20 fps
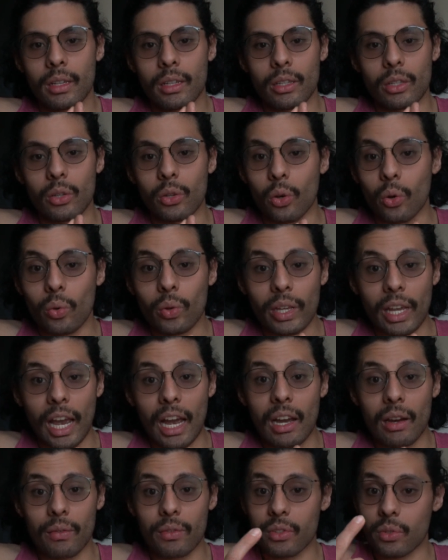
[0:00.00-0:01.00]
You only
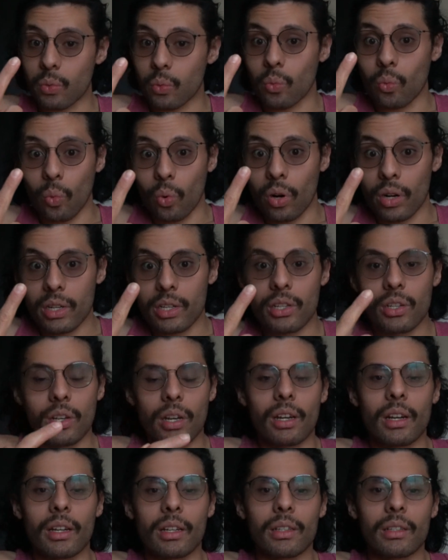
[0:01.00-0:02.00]
have this one
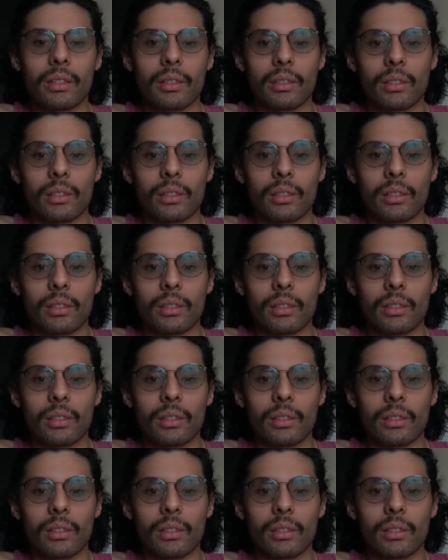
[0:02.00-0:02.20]
shot,